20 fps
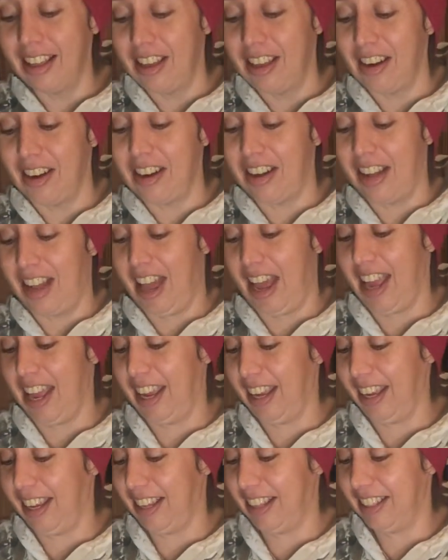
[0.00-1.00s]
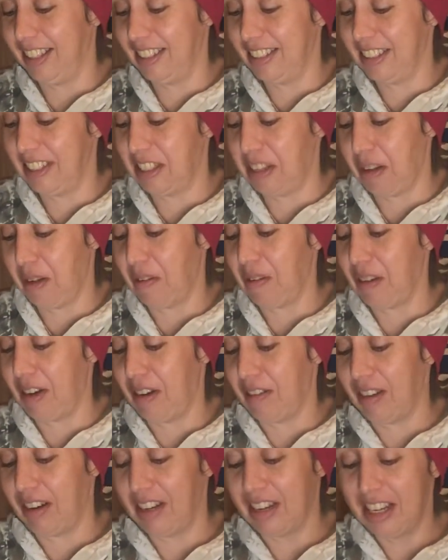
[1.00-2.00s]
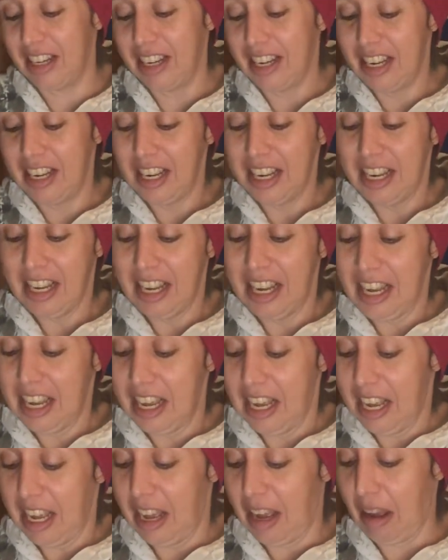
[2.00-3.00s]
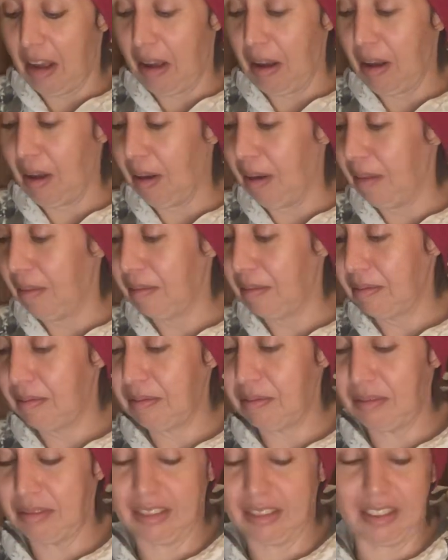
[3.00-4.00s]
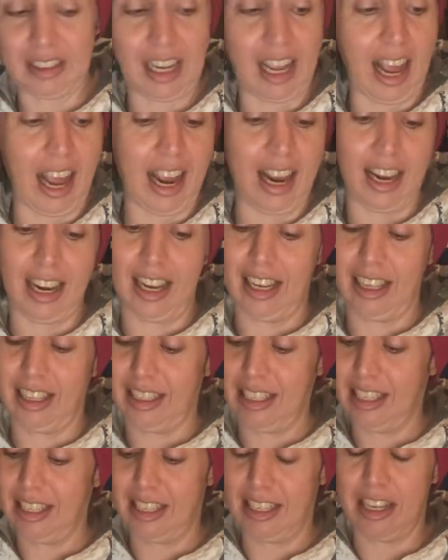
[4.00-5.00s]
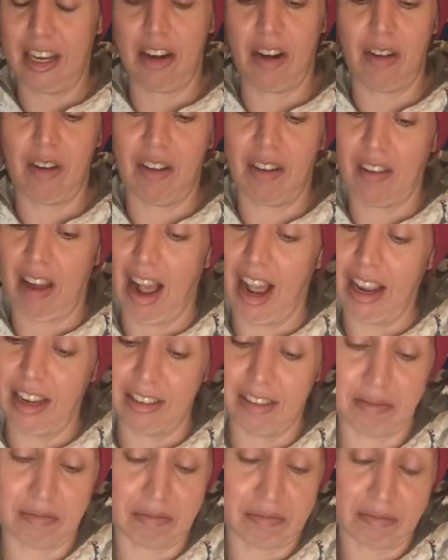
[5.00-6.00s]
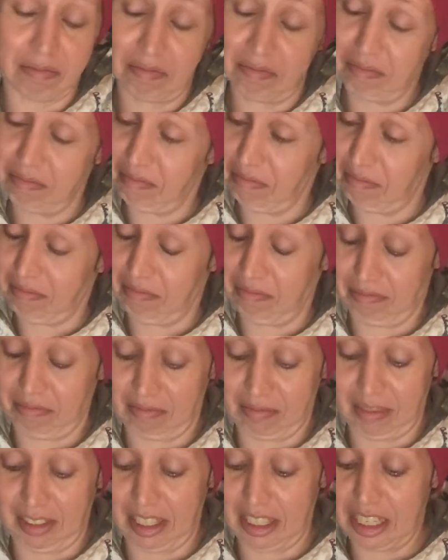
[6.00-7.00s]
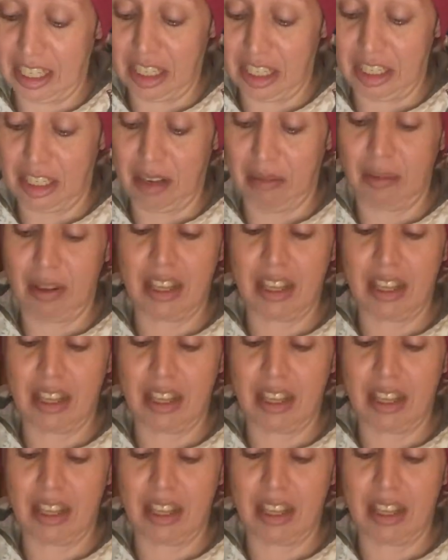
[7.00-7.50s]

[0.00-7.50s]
they're like so whatever um hey at least you know I teaches them